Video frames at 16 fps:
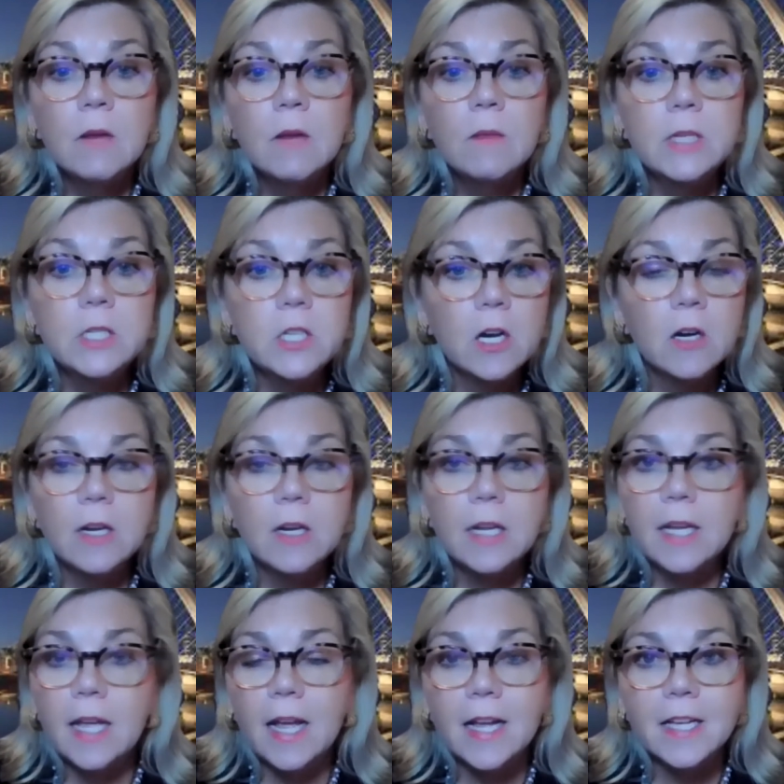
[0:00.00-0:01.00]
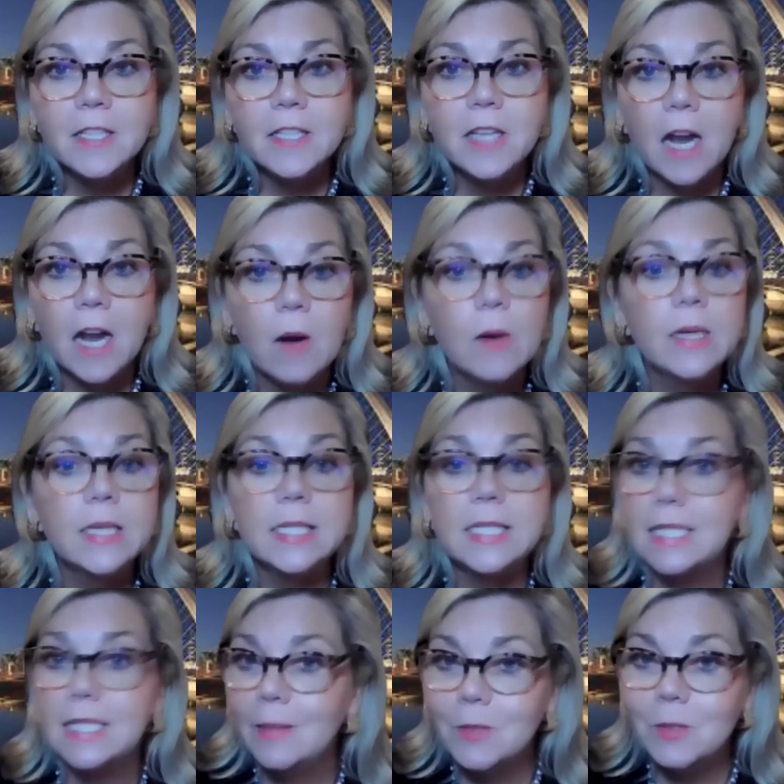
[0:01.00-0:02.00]
Returning as our
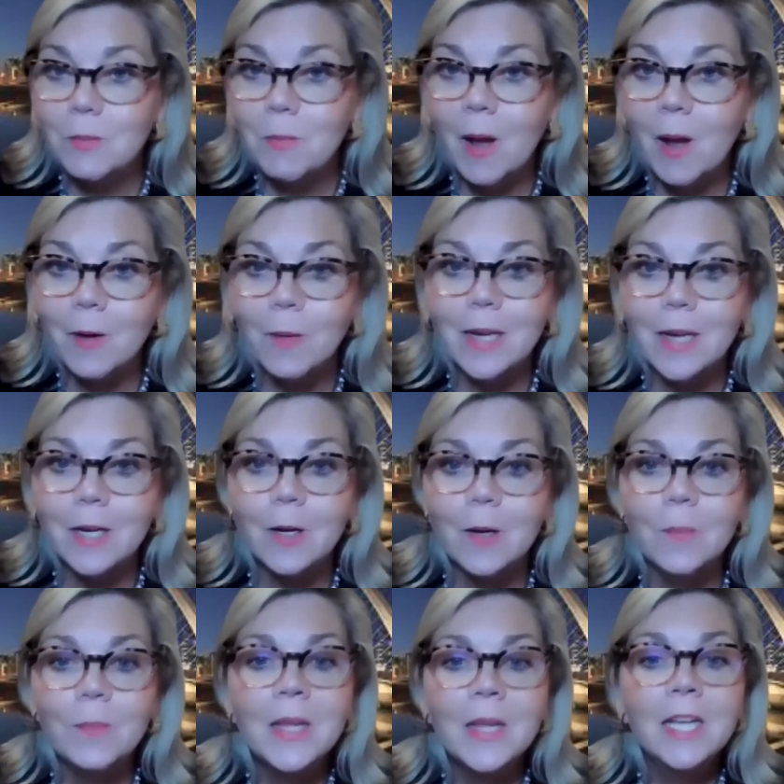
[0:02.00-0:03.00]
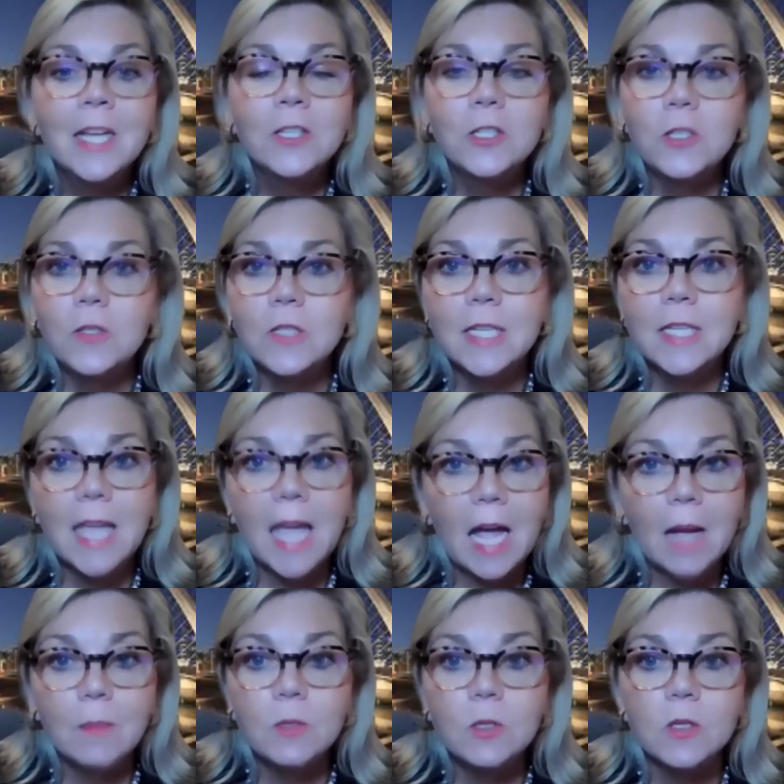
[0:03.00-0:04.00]
esteemed moderator, Susan
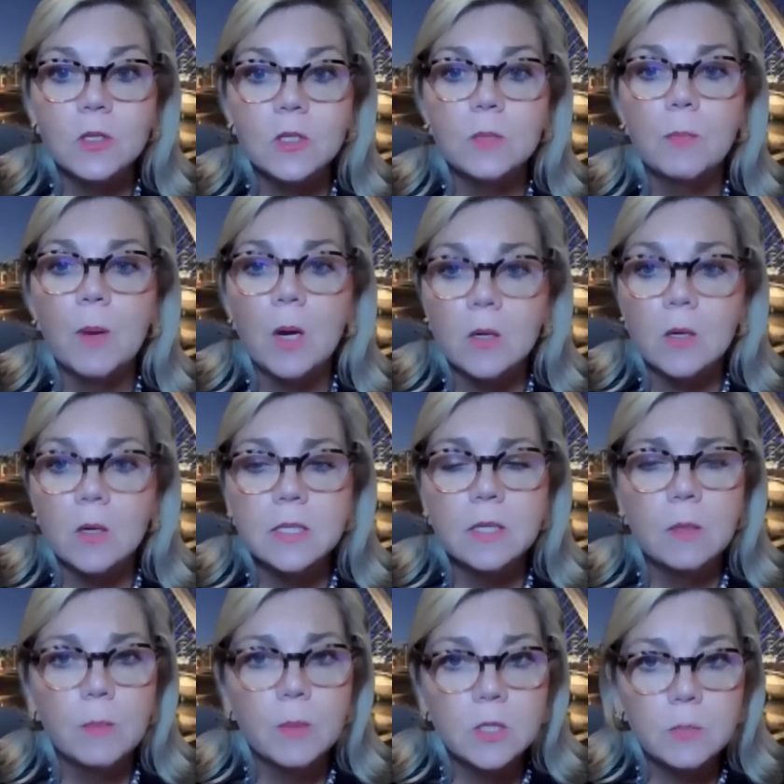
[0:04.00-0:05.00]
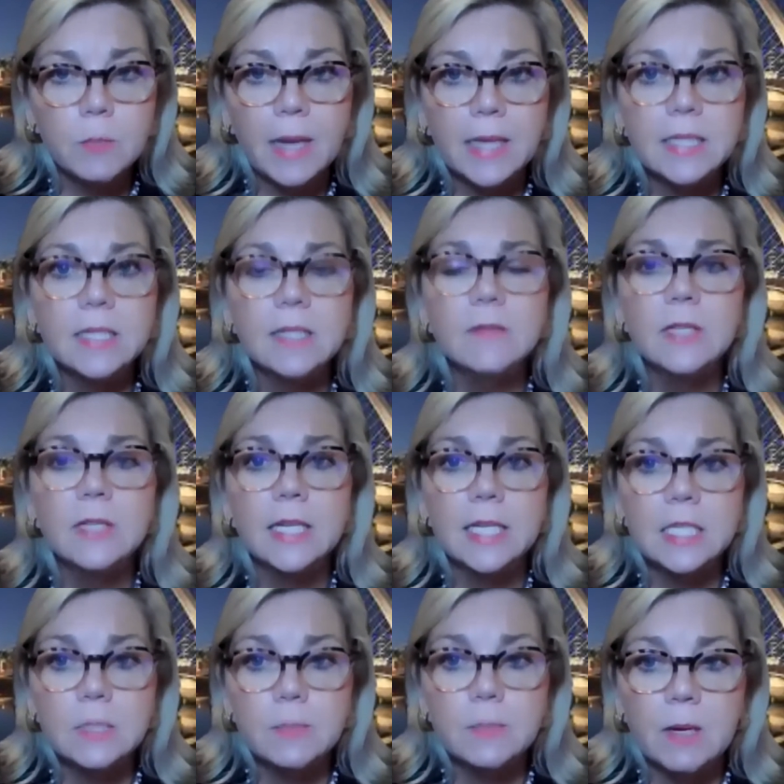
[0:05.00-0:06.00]
captures personal perspectives and
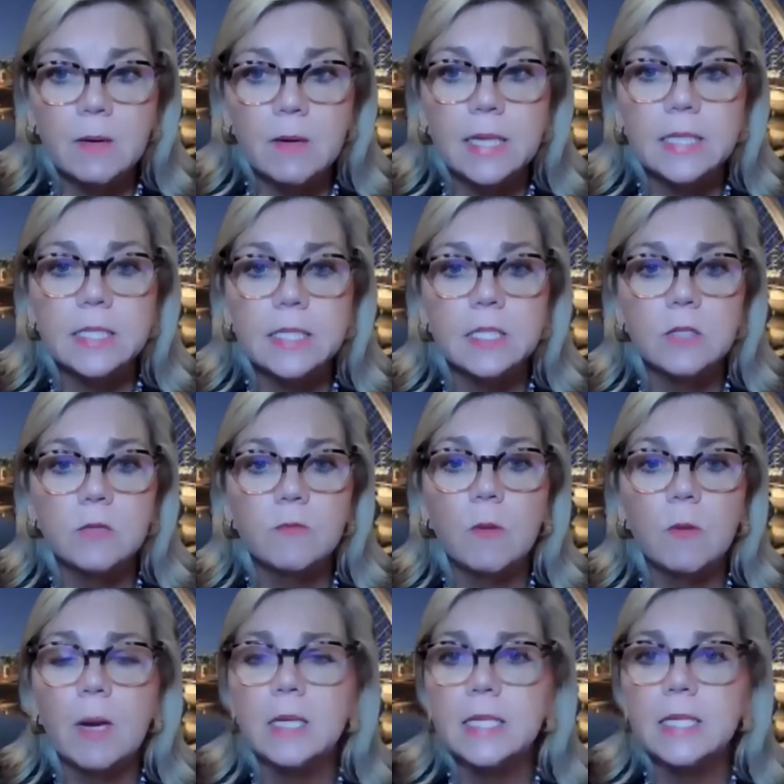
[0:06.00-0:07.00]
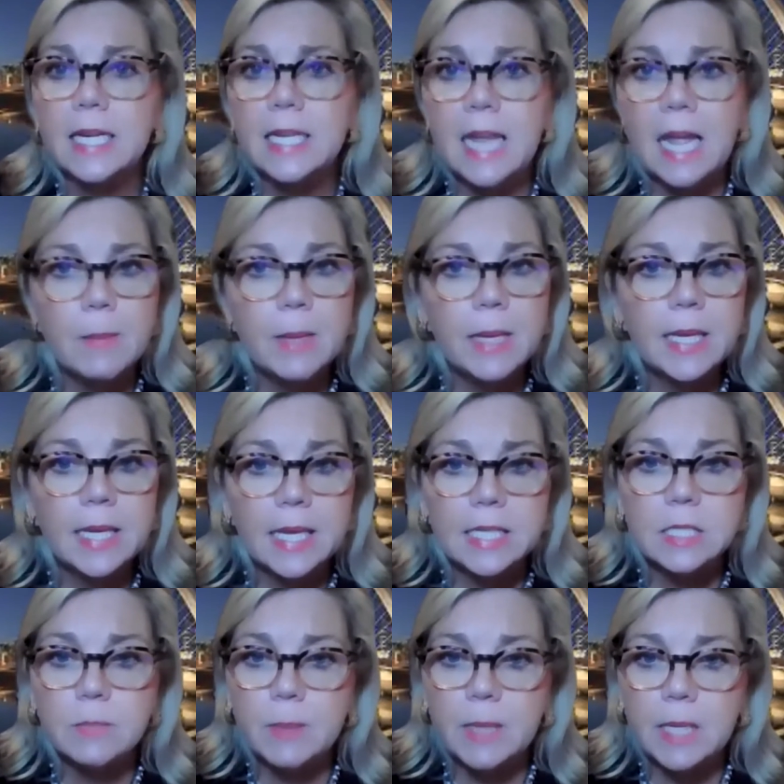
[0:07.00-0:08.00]
experiences from our dynamic
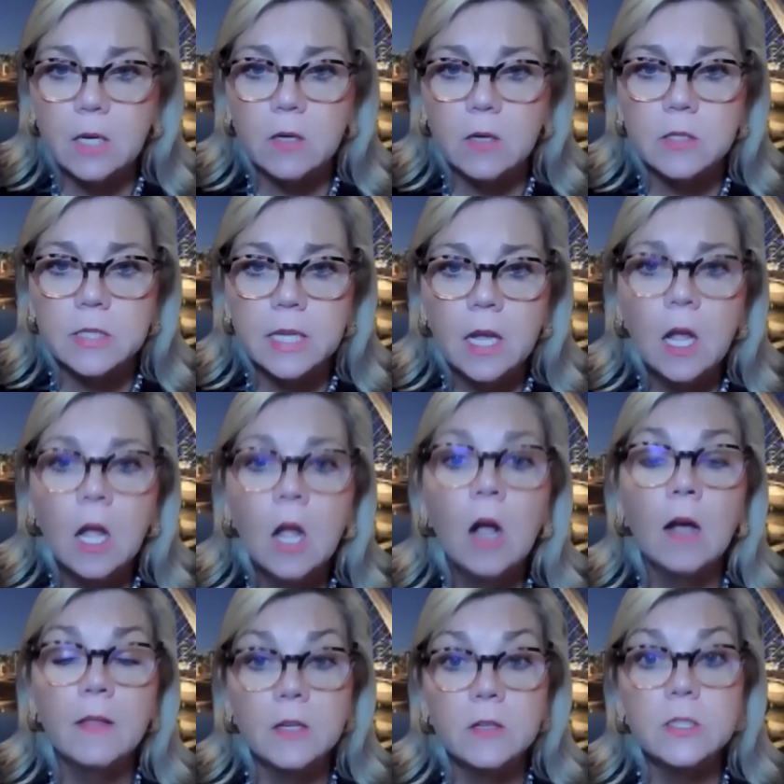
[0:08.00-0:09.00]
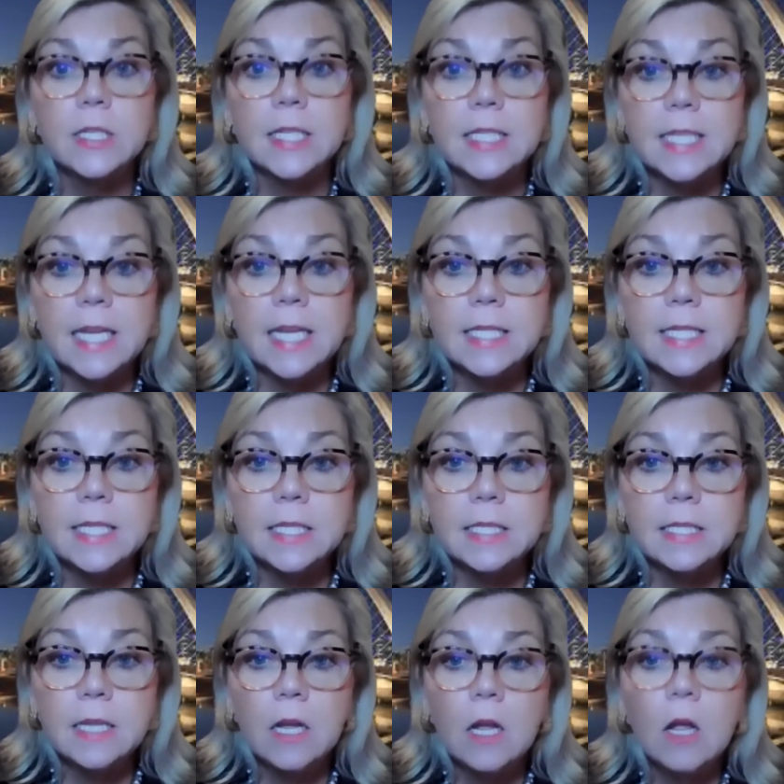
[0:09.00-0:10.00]
guest speakers on their
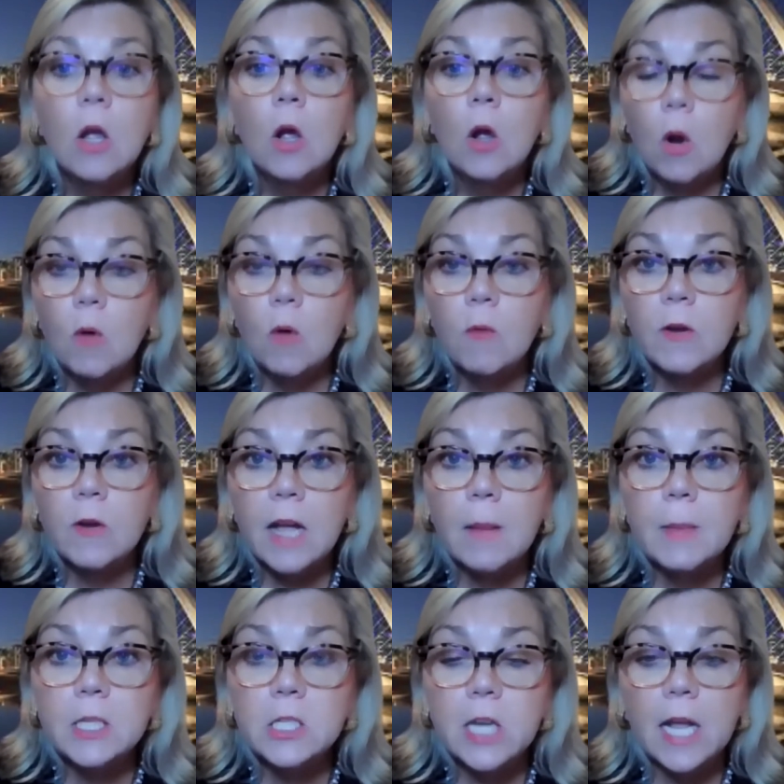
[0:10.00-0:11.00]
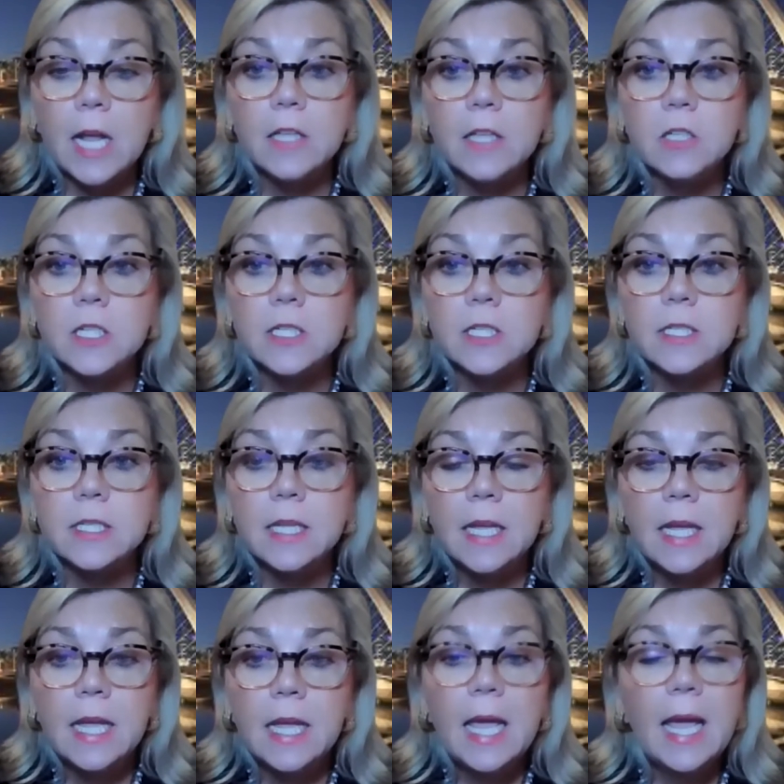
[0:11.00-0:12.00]
successes, overcoming challenges,
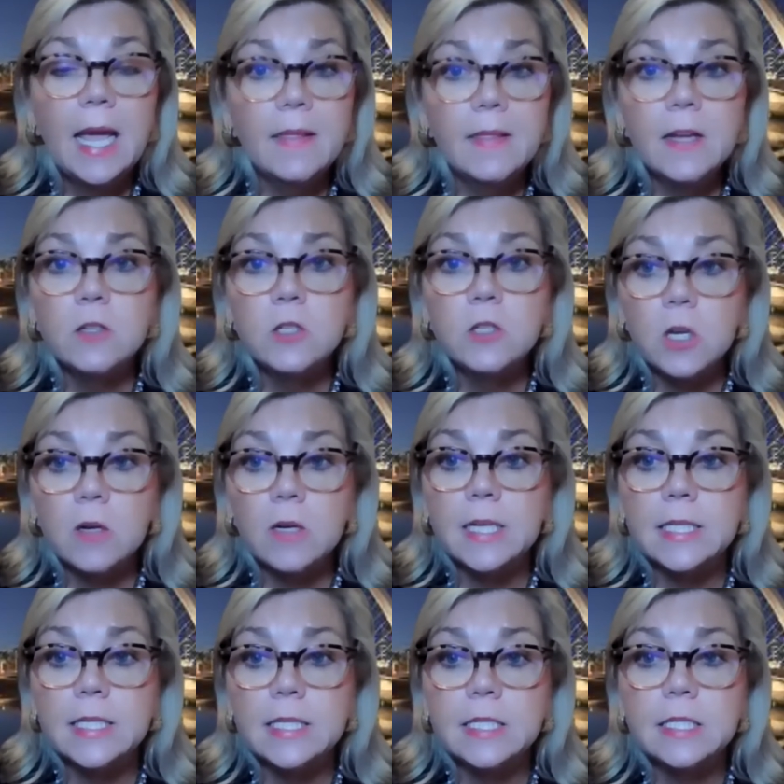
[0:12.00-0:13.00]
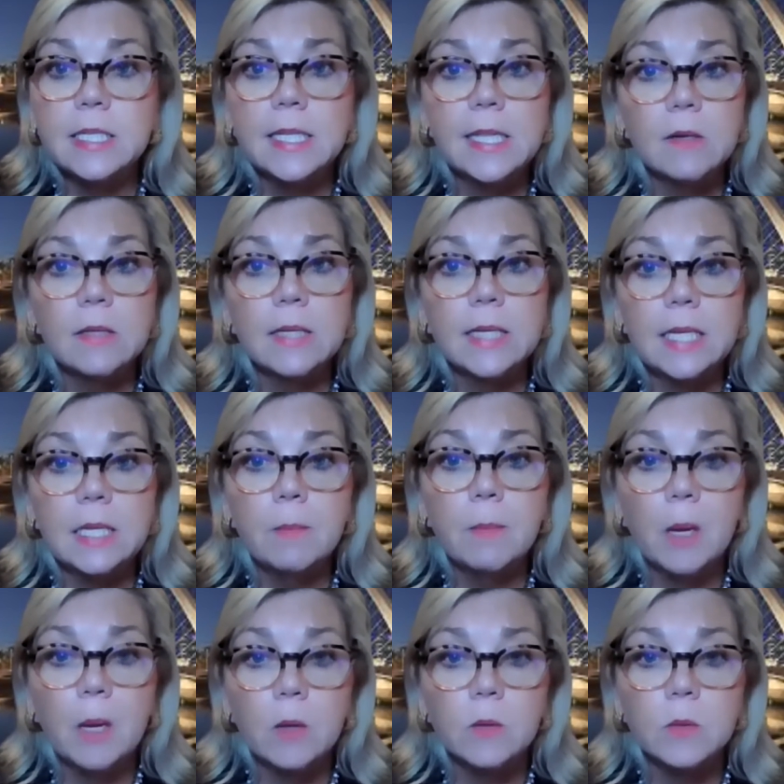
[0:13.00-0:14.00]
and their journeys to their leading
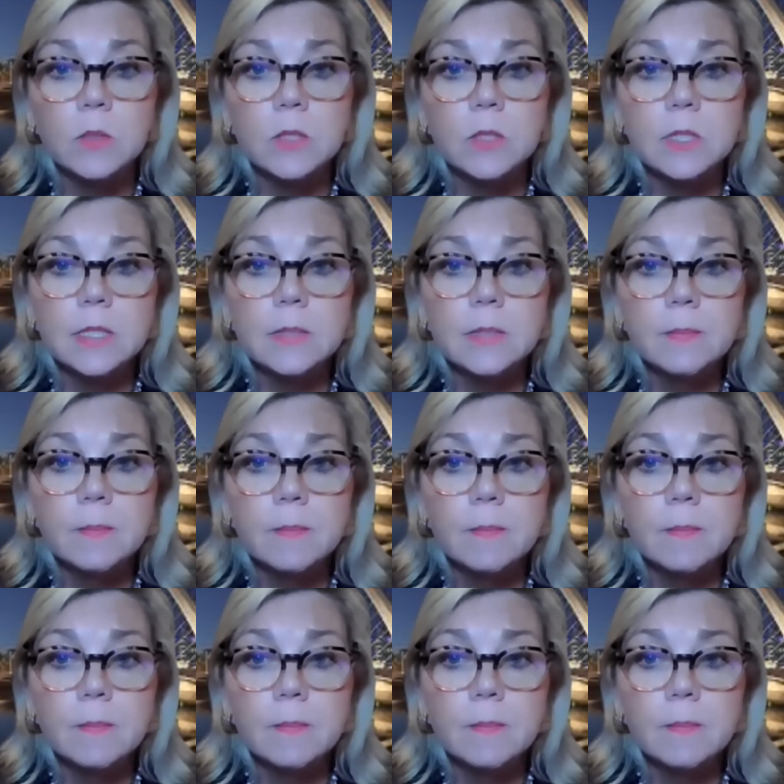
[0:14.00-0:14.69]
posts.